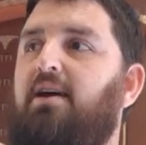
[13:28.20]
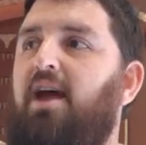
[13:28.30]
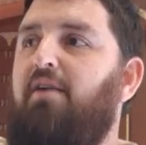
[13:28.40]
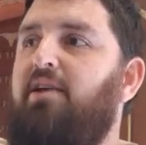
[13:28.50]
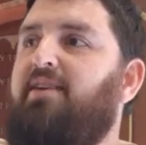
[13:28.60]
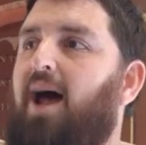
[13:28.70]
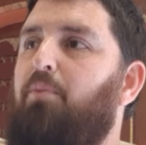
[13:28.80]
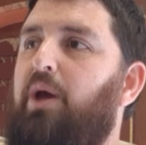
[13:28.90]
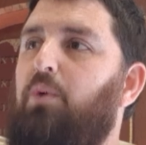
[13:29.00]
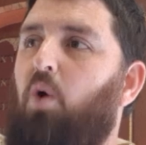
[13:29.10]
Every time
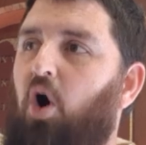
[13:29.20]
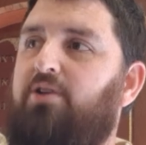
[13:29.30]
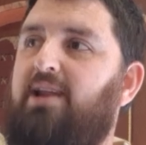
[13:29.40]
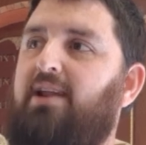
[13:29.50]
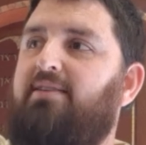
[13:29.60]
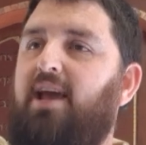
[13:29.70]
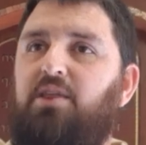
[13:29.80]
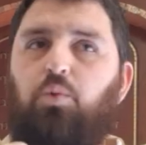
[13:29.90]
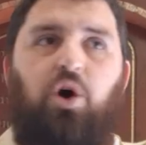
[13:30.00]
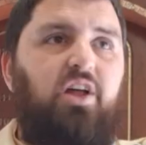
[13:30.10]
we walked and had to take
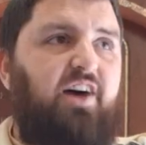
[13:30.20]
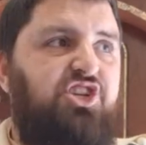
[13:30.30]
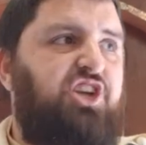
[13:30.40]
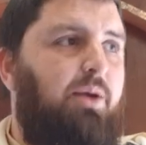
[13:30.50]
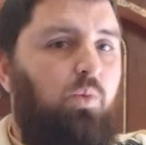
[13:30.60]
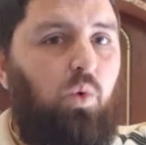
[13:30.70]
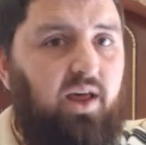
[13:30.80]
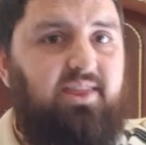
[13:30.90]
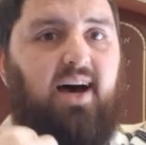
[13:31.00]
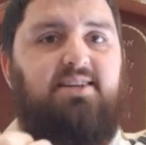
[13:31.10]
the word of Hashem
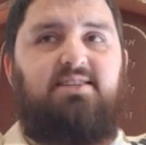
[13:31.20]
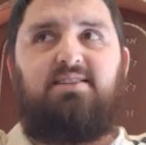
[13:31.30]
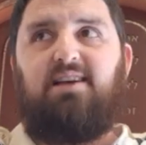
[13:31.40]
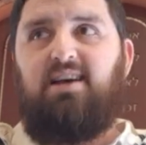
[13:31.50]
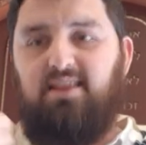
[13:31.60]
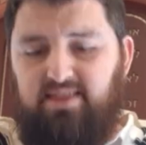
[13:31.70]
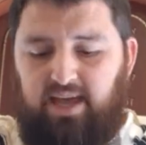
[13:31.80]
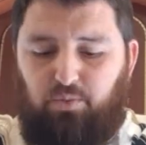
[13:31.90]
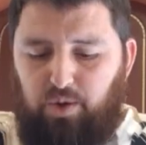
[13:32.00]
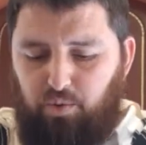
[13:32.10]
with us,
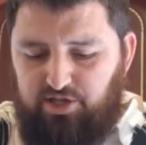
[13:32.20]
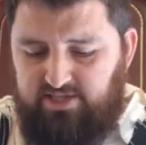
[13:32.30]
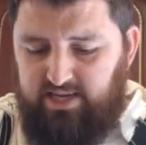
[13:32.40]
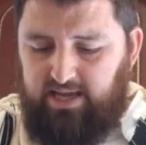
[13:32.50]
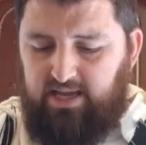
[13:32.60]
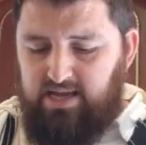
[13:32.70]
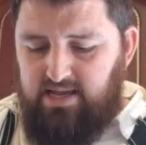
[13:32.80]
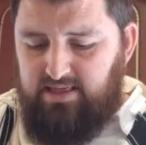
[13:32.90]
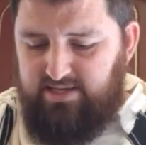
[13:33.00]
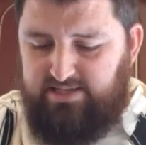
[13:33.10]
then we would
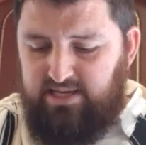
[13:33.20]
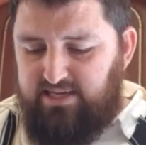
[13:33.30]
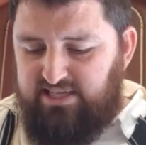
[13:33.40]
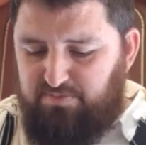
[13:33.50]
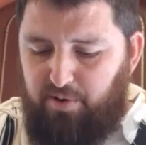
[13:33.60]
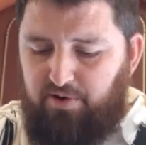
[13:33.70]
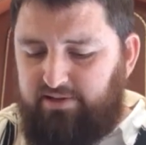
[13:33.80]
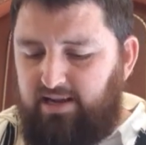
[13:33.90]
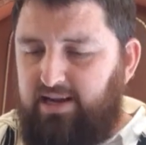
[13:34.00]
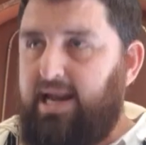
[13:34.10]
sing this
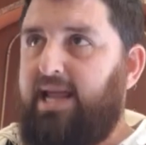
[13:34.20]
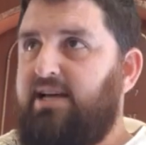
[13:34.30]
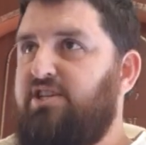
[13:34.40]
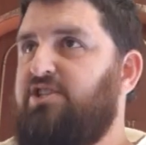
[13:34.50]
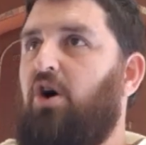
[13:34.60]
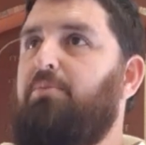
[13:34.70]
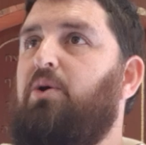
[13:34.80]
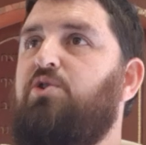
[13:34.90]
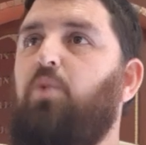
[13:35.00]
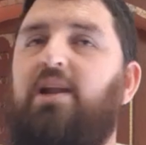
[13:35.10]
Spirit led song.
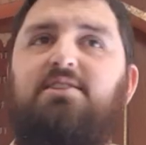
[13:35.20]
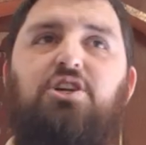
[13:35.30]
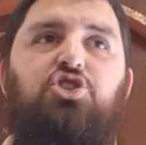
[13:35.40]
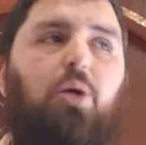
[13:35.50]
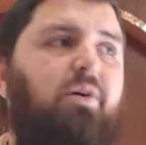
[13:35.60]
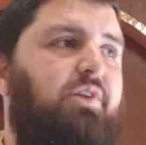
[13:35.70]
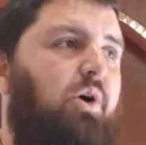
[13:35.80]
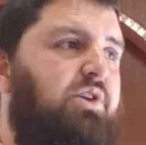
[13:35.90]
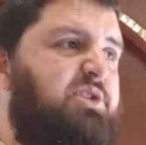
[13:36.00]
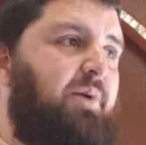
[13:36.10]
Because what is the job of the
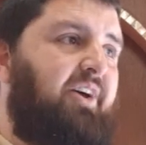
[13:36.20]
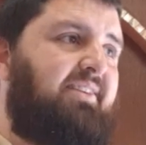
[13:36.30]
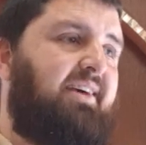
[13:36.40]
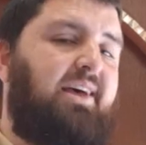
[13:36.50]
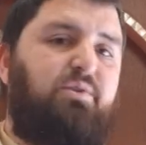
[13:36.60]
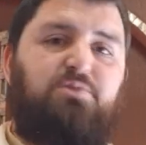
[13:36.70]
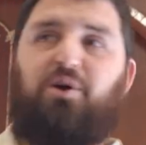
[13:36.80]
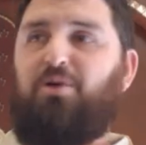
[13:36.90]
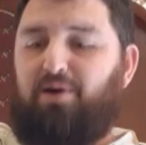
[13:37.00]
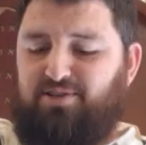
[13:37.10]
Holy Spirit? We
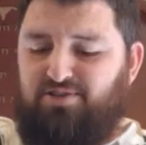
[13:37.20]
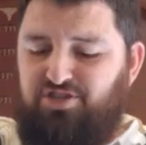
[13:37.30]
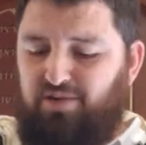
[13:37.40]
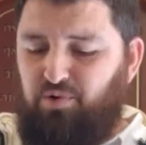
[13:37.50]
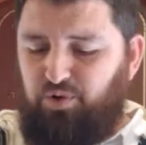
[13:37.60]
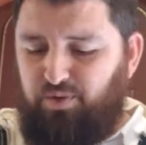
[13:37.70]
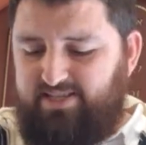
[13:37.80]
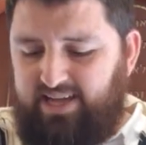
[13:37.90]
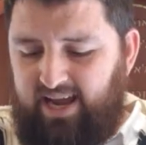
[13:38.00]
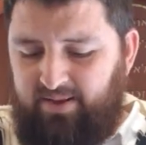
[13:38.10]
spoke about this on Shavuot once
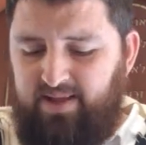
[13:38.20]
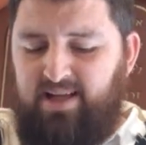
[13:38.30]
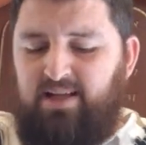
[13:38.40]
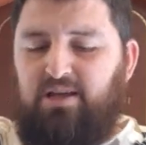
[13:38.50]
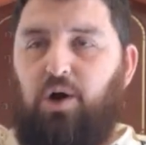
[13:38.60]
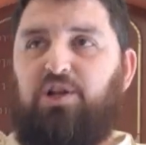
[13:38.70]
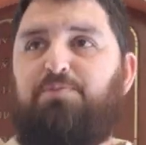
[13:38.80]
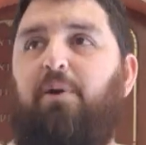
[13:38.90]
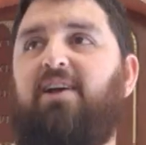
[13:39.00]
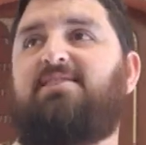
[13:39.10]
again. The Holy
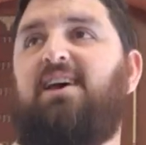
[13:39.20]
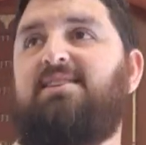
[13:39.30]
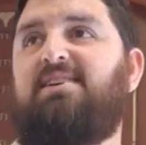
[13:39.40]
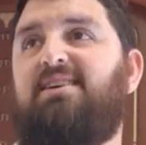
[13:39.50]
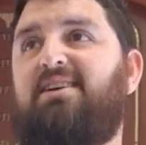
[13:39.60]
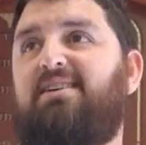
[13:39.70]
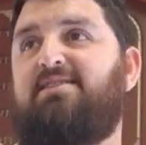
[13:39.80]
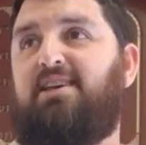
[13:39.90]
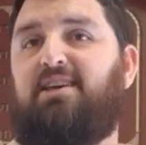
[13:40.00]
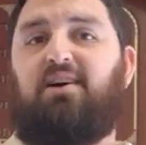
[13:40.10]
Spirit says,
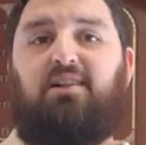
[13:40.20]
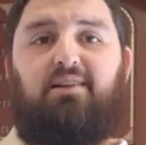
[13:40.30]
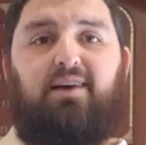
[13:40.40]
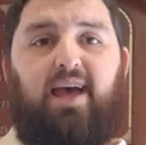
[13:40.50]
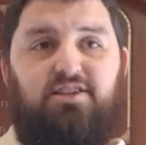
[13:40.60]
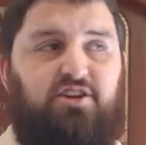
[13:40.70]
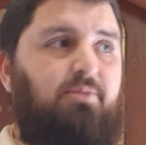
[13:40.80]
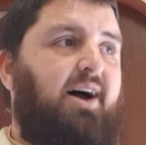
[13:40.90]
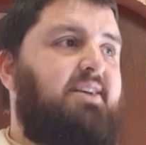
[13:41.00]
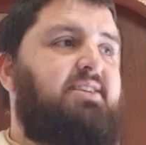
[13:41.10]
Ezekiel and
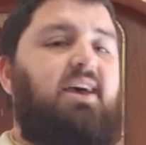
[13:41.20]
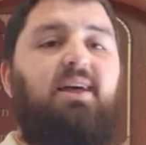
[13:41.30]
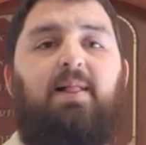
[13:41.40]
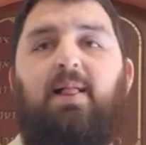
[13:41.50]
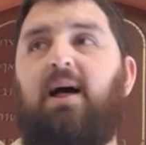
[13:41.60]
Jeremiah say,